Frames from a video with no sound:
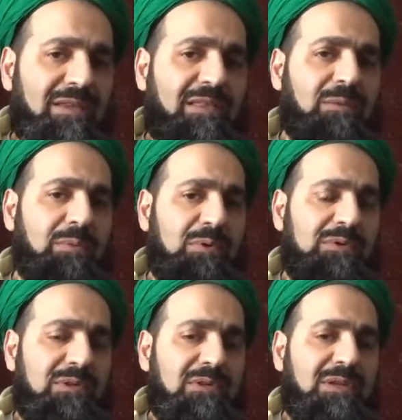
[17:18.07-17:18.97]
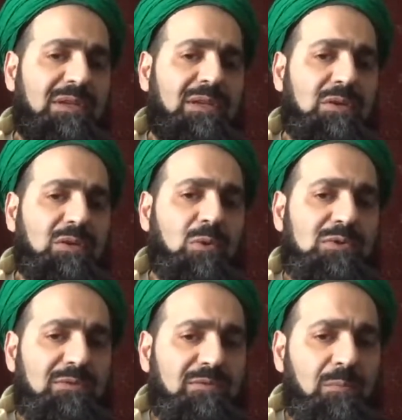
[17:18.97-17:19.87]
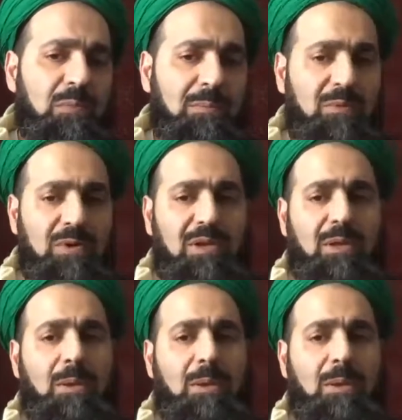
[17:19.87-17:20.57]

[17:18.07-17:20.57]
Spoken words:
that a person knows it from memory.